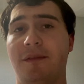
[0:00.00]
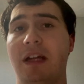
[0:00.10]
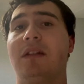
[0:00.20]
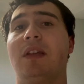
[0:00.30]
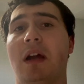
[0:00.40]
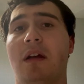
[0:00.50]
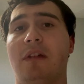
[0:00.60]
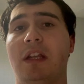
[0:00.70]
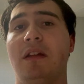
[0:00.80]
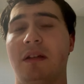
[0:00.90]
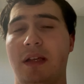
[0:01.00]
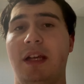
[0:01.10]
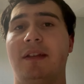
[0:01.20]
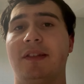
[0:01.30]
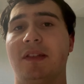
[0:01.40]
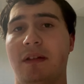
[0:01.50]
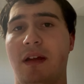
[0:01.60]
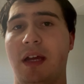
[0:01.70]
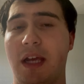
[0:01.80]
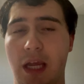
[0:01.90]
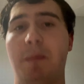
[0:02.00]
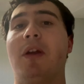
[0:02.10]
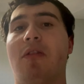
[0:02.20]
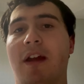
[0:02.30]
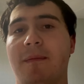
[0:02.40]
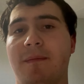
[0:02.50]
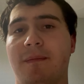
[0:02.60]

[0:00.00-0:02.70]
that Artari is a hypocrite.